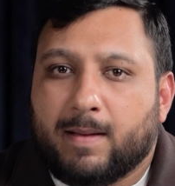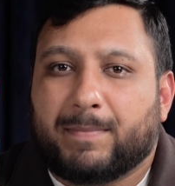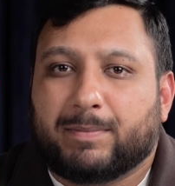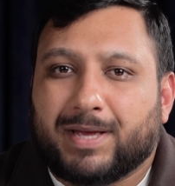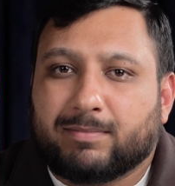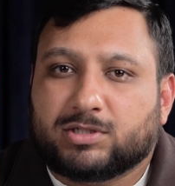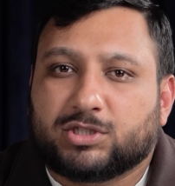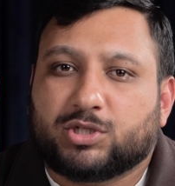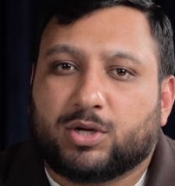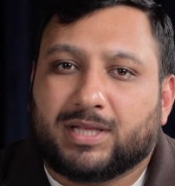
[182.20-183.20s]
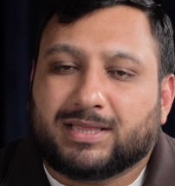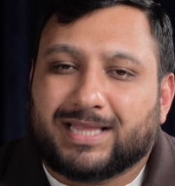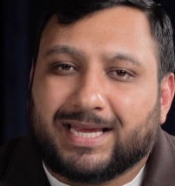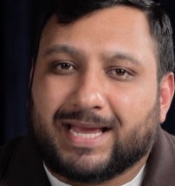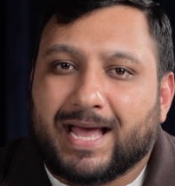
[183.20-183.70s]
but be able to show that
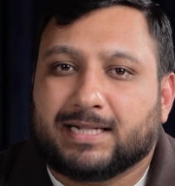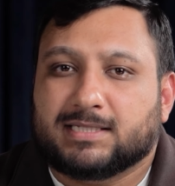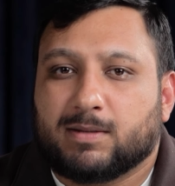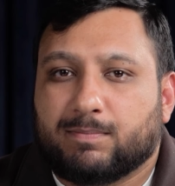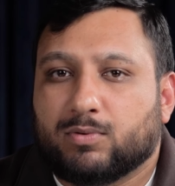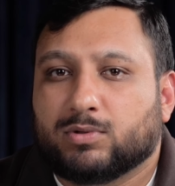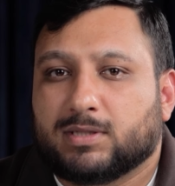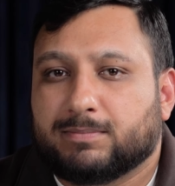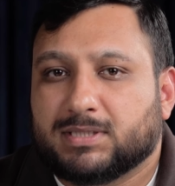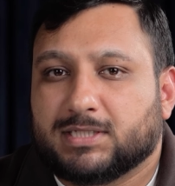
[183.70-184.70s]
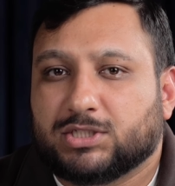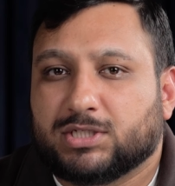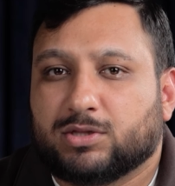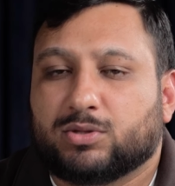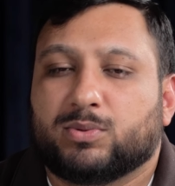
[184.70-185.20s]
they can support the
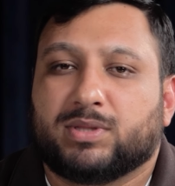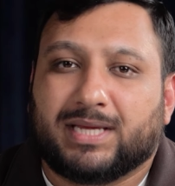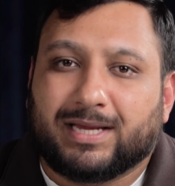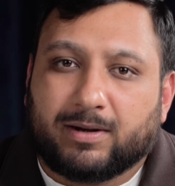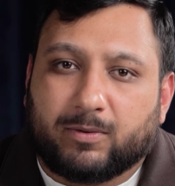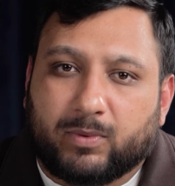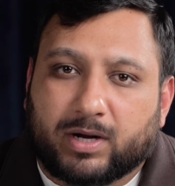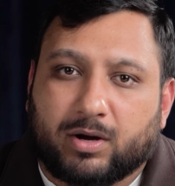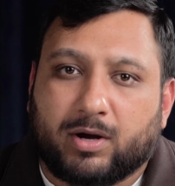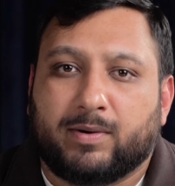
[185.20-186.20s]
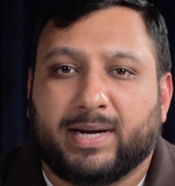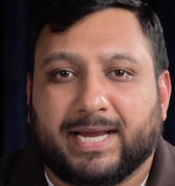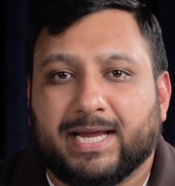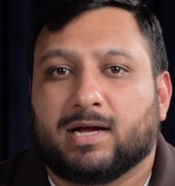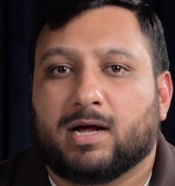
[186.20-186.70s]
position through the recurring
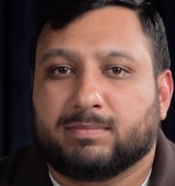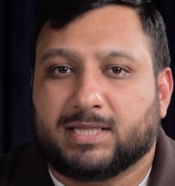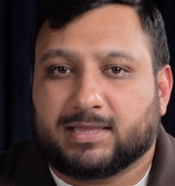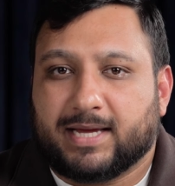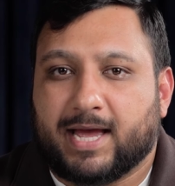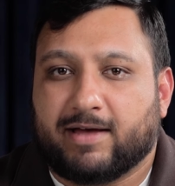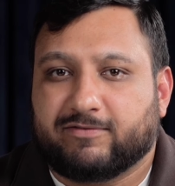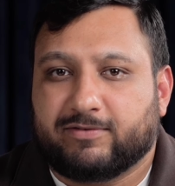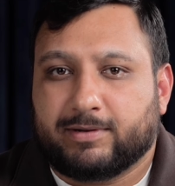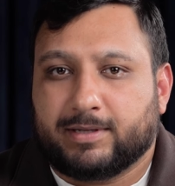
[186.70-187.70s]
income that they have,